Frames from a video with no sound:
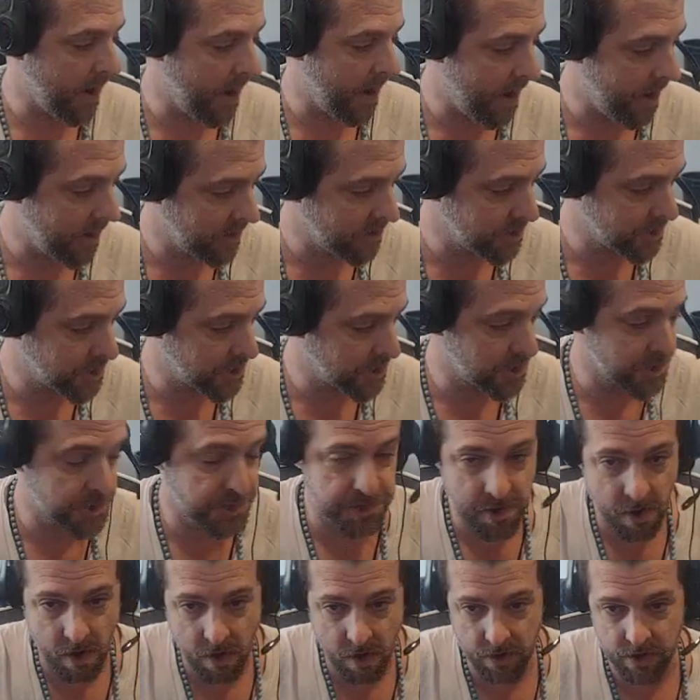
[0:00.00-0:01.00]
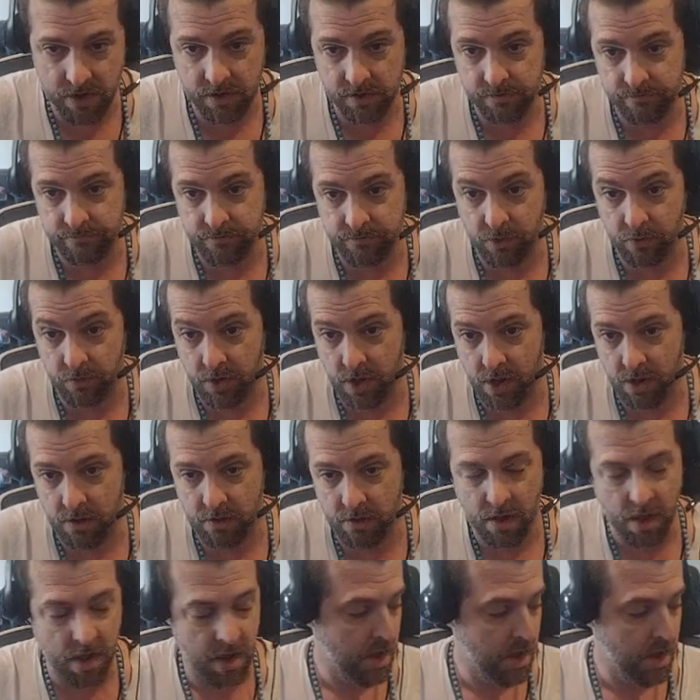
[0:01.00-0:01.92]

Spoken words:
eyes saw it, okay?